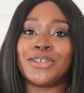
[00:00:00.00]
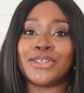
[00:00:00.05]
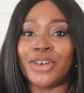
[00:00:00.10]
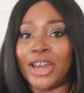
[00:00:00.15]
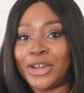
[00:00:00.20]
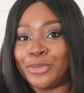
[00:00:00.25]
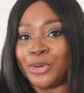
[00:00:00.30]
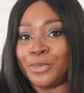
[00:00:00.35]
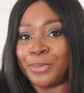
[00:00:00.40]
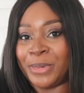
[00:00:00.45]
the
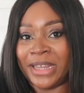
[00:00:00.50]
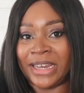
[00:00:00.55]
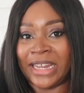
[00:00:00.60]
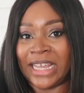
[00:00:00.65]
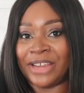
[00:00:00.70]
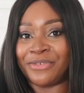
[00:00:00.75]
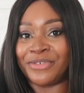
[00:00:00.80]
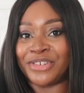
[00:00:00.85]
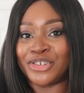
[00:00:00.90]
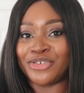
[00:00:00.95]
side would be an
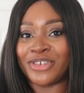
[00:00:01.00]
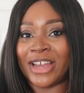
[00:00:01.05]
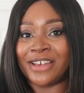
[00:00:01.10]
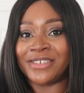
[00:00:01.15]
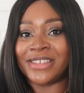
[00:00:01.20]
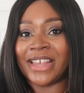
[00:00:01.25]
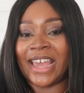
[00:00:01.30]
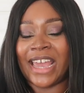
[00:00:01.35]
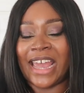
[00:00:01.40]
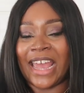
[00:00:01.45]
evening
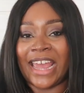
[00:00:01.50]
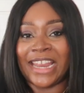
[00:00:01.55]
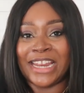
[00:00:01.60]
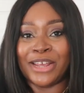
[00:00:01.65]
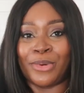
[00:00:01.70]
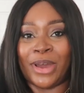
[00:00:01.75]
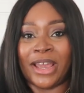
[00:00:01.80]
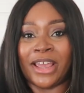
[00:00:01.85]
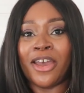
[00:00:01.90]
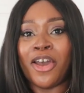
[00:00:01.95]
trouser
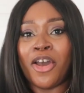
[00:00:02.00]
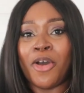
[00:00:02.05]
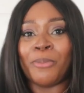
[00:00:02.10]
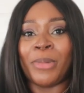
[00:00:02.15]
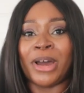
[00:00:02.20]
anyway,